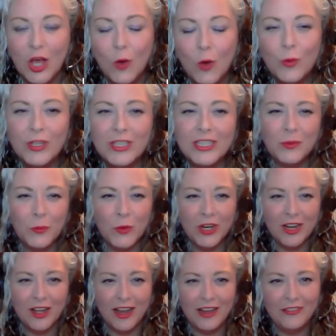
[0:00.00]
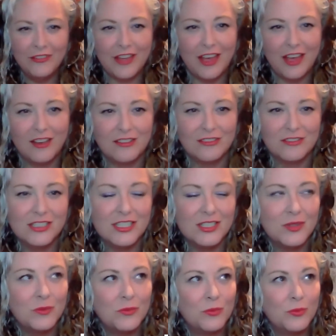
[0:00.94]
Well, and what I found
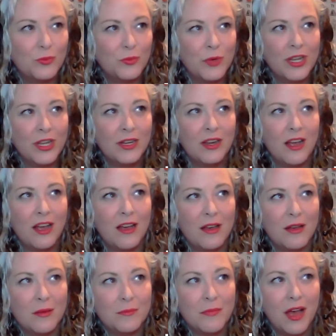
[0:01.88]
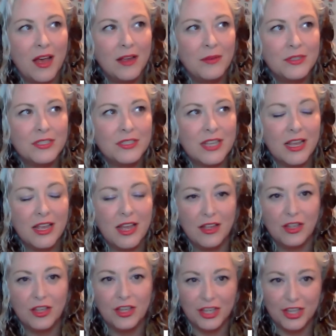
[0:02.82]
when I was,
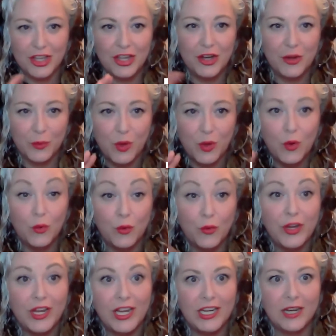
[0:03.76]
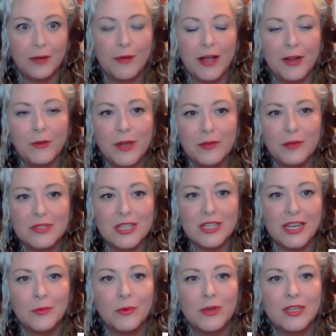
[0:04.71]
co-creating my
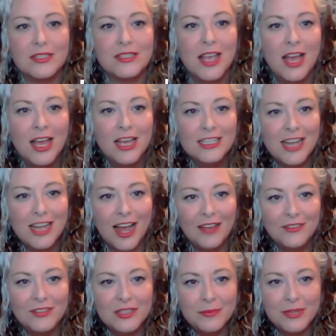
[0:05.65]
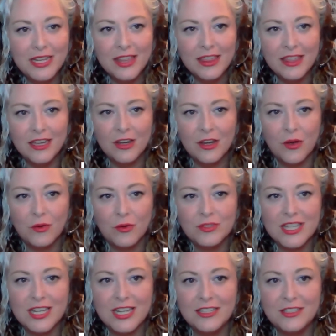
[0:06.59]
website was to have somebody that
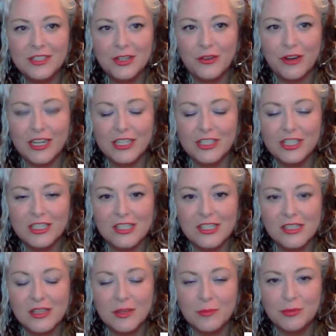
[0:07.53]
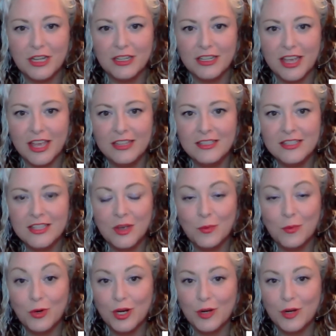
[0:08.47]
knows the integrations and the plugins
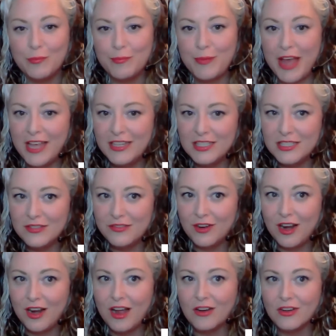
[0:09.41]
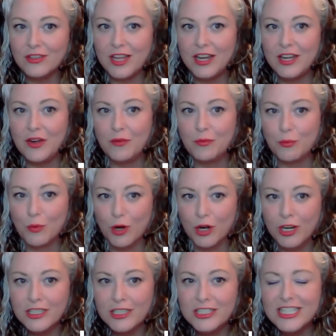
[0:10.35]
that work best for our line of
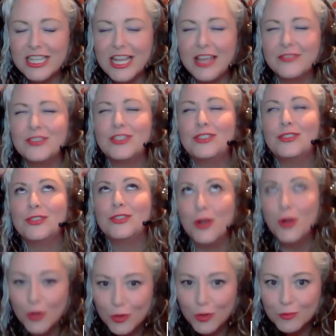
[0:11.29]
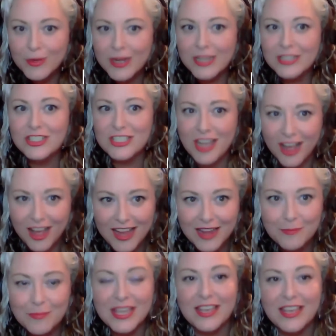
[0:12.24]
work saves so much
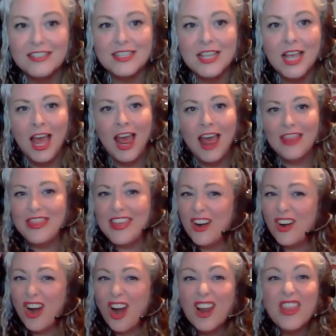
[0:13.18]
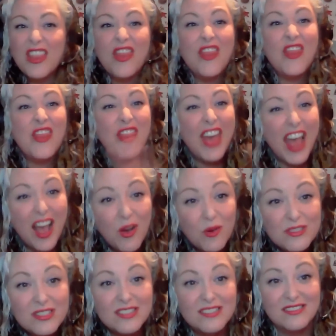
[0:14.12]
time, because there are
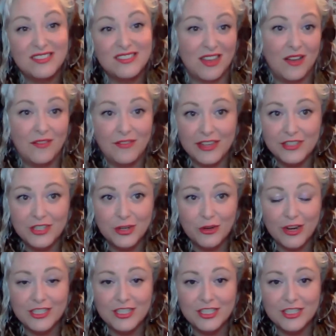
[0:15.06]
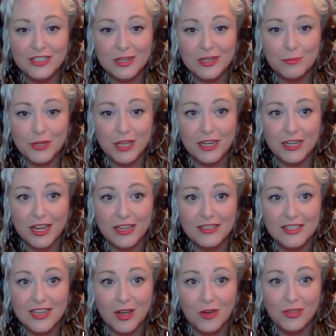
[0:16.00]
thousands of integrations and
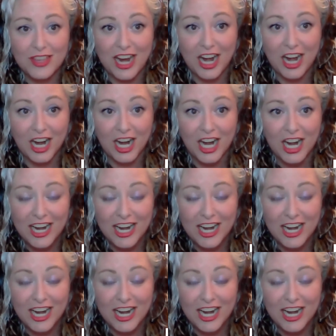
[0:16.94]
plugins out there.